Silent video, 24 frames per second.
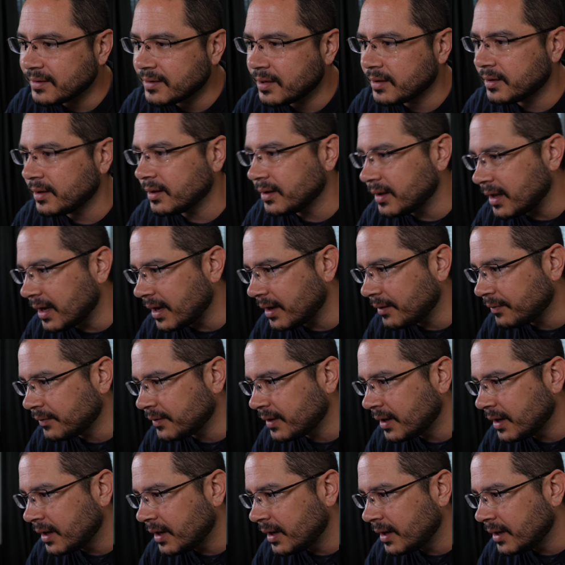to the
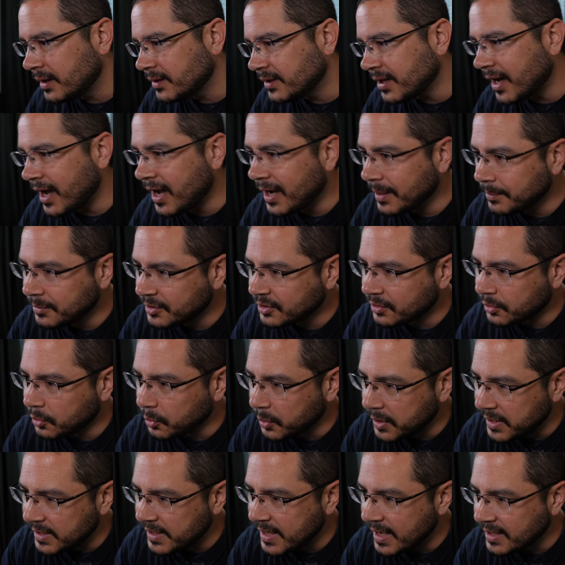left times
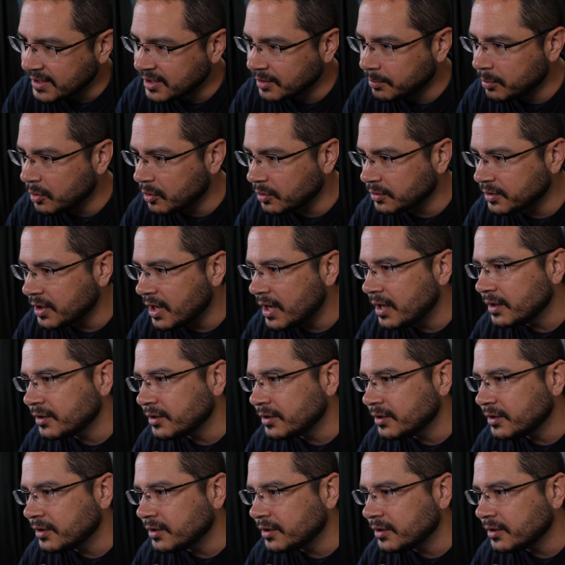3 decibels,